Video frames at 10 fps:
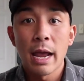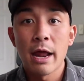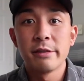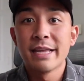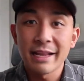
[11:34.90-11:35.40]

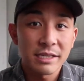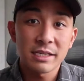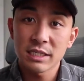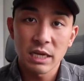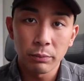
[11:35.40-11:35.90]
And that
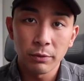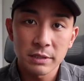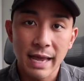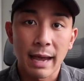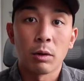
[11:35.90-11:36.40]
it's as simple
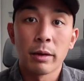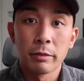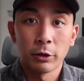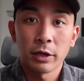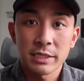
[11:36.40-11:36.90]
as that.
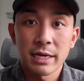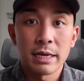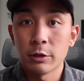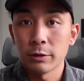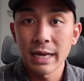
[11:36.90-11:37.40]
They're gonna say
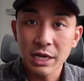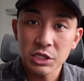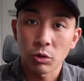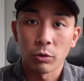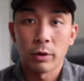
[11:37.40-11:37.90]
either
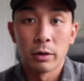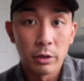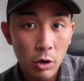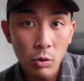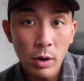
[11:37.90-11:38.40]
yes or
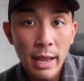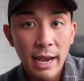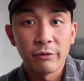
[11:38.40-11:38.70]
no,